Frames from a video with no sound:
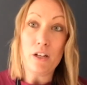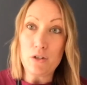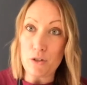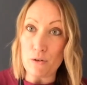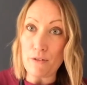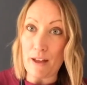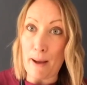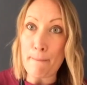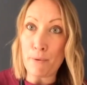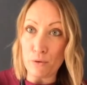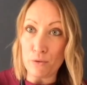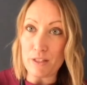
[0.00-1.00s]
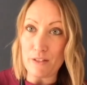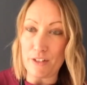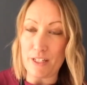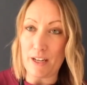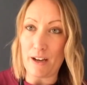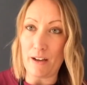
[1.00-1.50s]
do that, pause the
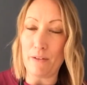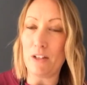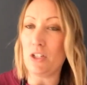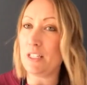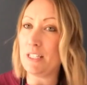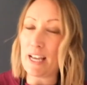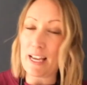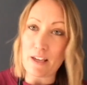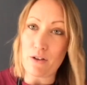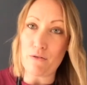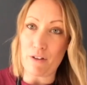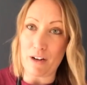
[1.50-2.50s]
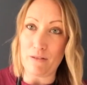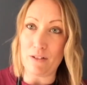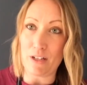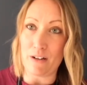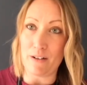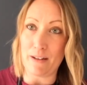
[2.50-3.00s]
video and just take your own
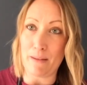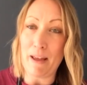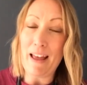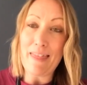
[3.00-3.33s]
time.